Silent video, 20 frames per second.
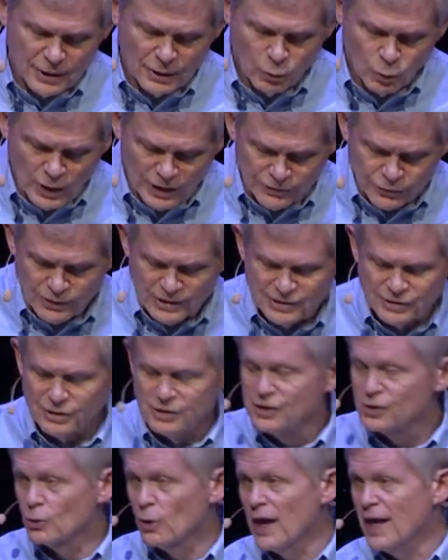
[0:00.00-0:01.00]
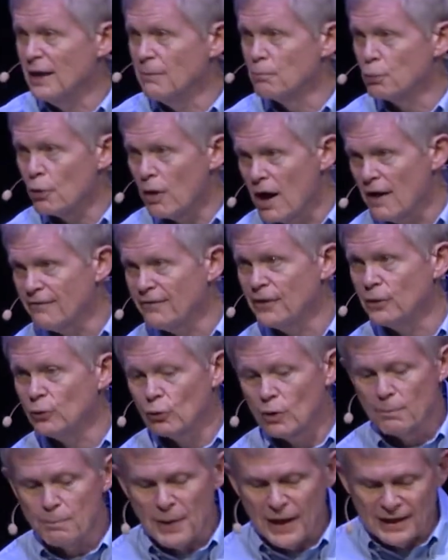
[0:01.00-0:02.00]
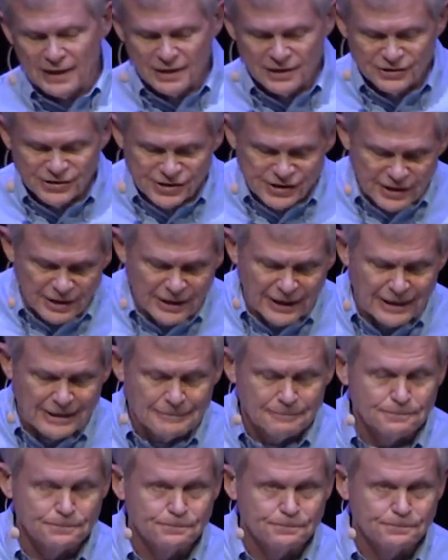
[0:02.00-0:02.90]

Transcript: whether it's a straying prophet or a pagan city.